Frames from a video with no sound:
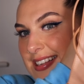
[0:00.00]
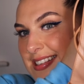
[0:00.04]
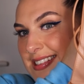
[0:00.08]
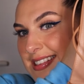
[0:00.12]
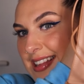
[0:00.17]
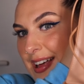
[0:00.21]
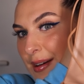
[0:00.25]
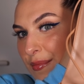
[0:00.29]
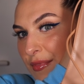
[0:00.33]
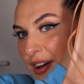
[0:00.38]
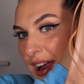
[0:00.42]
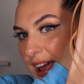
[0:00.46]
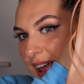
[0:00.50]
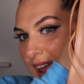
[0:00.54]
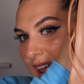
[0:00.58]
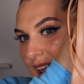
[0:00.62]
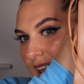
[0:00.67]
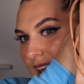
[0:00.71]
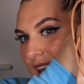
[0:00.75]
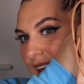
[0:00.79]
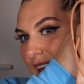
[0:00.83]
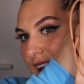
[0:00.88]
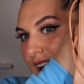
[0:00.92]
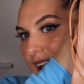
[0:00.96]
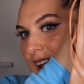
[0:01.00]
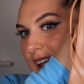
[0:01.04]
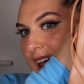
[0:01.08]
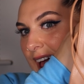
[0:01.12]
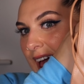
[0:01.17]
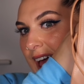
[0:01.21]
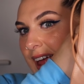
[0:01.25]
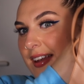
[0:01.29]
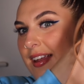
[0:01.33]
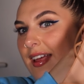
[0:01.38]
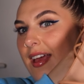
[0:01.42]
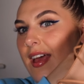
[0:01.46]
is them right here.
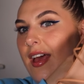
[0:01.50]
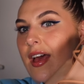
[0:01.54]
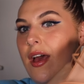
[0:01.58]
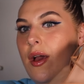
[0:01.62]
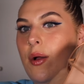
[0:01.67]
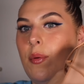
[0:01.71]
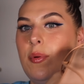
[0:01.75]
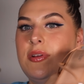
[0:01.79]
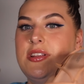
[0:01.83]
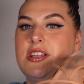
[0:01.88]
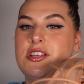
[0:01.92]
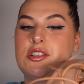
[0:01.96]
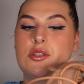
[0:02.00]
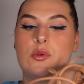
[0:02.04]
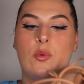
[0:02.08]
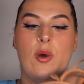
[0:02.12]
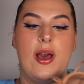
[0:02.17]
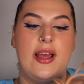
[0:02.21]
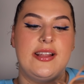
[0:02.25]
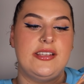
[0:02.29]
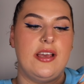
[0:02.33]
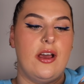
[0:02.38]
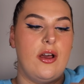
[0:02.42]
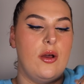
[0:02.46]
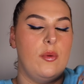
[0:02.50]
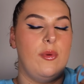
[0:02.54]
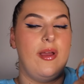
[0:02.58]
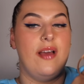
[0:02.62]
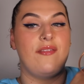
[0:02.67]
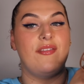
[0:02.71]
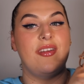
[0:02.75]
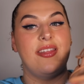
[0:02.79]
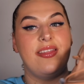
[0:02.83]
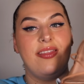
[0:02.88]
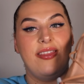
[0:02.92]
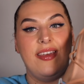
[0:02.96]
Again, with the square toe, we
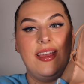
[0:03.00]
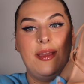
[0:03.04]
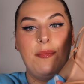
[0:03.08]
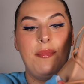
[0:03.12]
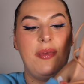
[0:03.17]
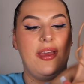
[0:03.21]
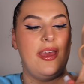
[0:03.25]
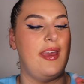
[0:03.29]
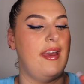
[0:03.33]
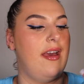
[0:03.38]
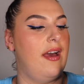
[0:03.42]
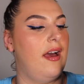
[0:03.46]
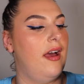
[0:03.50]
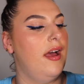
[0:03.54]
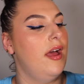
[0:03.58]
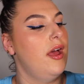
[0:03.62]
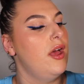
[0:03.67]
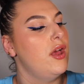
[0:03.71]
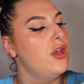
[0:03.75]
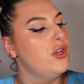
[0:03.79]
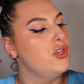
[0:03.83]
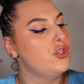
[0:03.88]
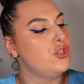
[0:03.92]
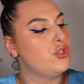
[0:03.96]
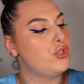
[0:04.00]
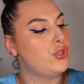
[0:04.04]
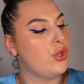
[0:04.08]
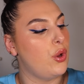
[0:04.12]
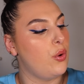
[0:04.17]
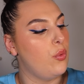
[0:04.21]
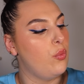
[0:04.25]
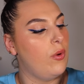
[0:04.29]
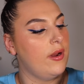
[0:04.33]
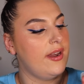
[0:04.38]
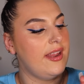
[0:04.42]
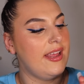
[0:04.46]
have a theme here. So
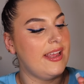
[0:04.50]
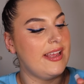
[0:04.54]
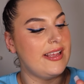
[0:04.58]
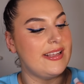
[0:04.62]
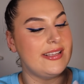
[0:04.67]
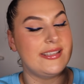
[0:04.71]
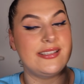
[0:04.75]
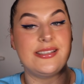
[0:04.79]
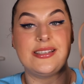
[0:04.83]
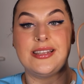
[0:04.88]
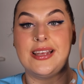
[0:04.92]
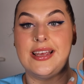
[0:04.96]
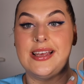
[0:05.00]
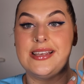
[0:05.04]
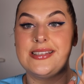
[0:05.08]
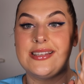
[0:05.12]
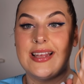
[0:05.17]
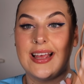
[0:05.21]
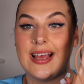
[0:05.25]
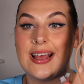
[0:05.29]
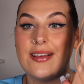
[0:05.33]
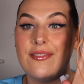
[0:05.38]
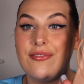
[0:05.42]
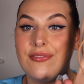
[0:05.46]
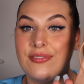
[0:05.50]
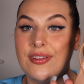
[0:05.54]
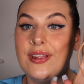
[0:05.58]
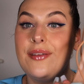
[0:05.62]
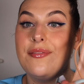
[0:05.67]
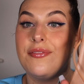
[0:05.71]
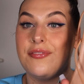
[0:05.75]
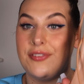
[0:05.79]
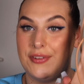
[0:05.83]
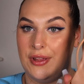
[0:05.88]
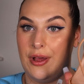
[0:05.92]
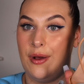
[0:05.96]
what it is like a
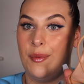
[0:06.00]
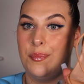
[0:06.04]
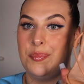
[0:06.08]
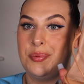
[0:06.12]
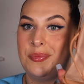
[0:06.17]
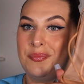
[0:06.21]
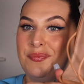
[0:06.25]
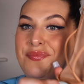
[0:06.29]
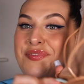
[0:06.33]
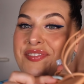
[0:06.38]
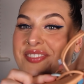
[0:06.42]
flip-flop.